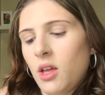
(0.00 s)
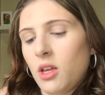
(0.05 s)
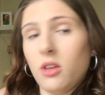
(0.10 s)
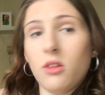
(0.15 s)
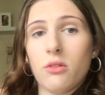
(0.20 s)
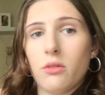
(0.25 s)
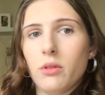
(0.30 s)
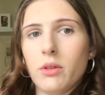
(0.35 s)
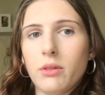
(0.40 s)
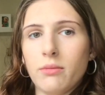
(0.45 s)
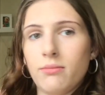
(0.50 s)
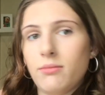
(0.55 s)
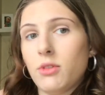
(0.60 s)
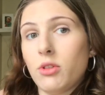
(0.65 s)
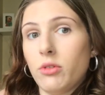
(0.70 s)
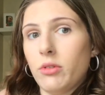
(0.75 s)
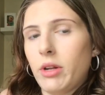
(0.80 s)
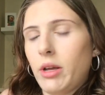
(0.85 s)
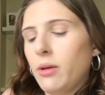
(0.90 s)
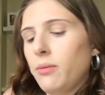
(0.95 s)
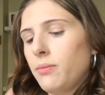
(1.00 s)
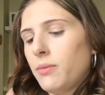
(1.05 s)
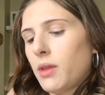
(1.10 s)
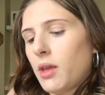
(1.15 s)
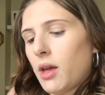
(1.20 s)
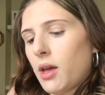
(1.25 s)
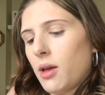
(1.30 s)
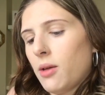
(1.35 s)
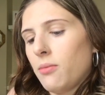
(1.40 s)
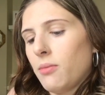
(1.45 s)
And you throw it out.
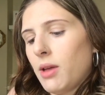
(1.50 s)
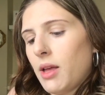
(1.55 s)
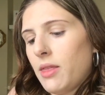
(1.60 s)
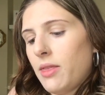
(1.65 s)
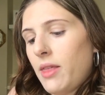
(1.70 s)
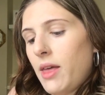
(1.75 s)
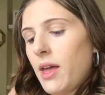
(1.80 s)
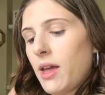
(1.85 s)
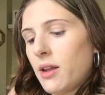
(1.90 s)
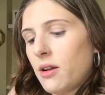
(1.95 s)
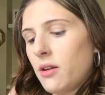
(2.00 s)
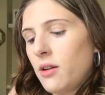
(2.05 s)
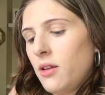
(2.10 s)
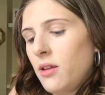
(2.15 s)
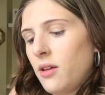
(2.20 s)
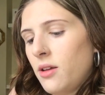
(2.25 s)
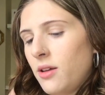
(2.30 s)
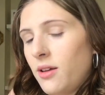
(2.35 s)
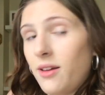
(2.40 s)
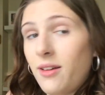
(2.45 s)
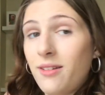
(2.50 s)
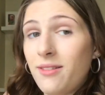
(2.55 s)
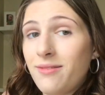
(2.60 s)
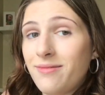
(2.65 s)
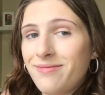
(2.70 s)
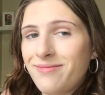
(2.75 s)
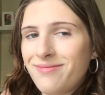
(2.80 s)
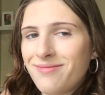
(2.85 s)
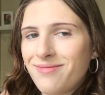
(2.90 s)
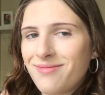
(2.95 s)
And then it
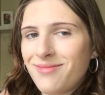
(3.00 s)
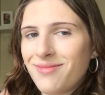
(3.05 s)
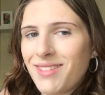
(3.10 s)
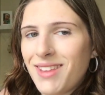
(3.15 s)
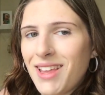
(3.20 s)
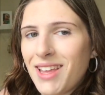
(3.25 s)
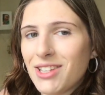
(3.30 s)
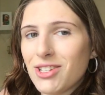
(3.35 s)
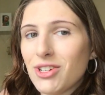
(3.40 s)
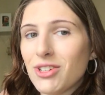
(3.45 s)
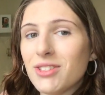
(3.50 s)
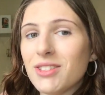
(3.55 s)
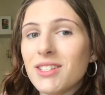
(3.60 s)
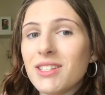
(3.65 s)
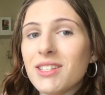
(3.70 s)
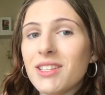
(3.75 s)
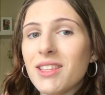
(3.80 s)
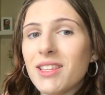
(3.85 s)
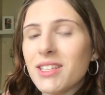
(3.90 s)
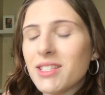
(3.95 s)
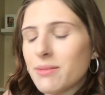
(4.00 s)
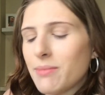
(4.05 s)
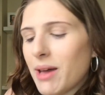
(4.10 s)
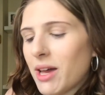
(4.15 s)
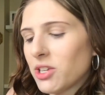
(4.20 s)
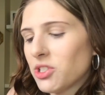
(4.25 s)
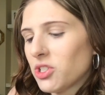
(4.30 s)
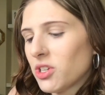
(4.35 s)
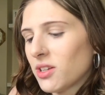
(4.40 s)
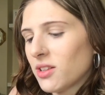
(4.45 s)
turns into this
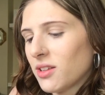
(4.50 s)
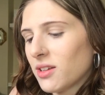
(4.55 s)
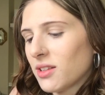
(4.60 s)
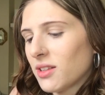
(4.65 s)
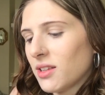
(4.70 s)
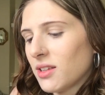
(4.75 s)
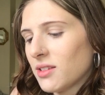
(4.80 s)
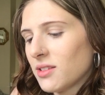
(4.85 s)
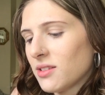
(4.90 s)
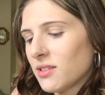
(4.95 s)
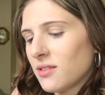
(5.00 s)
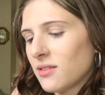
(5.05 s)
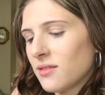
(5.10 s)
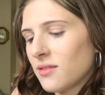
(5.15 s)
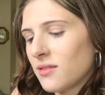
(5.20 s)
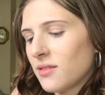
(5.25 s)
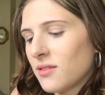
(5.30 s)
magic. Look at this.